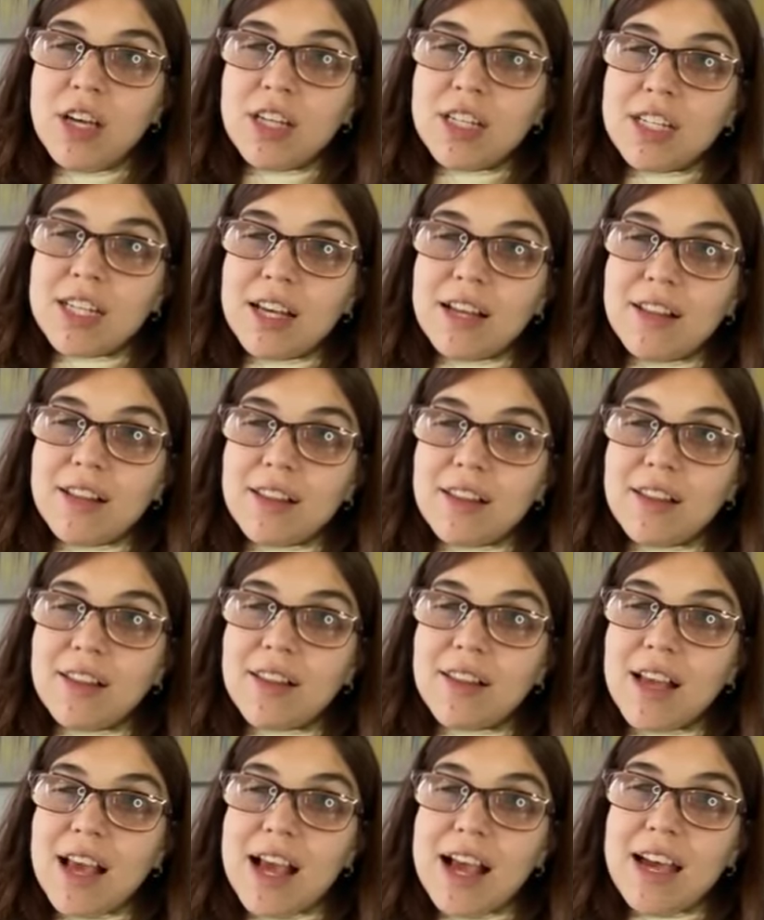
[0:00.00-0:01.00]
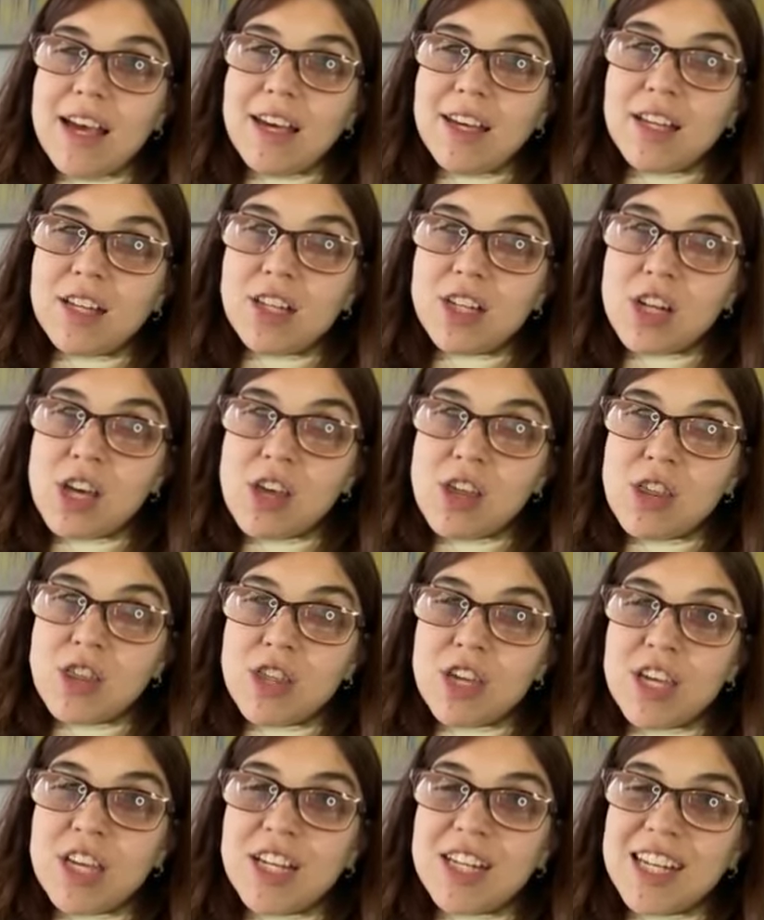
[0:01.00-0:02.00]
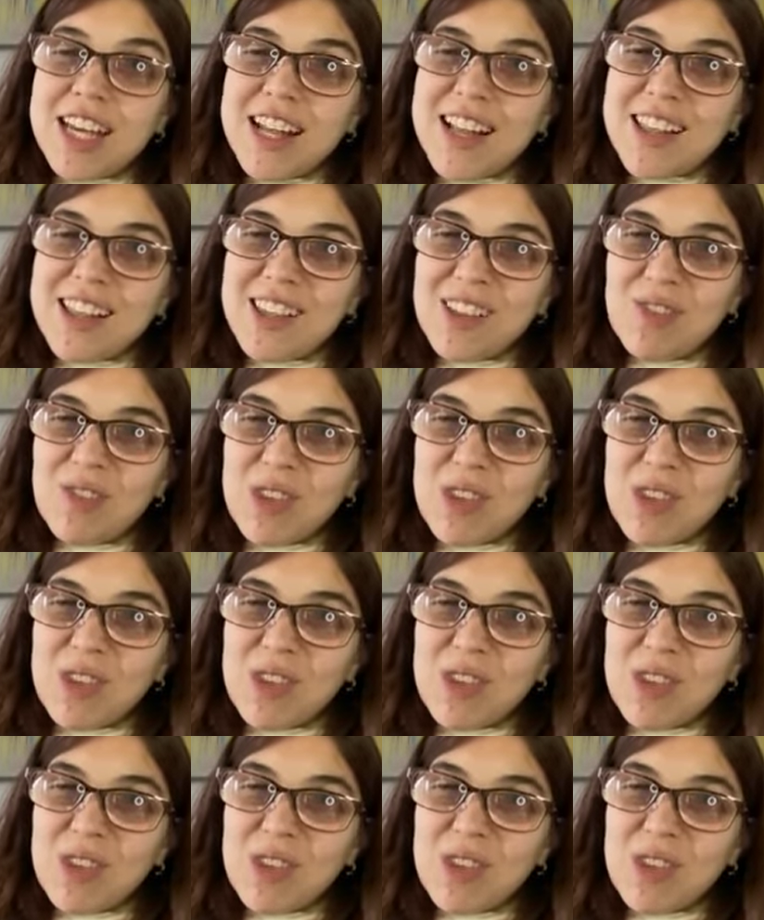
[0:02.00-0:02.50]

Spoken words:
tenses and the tenses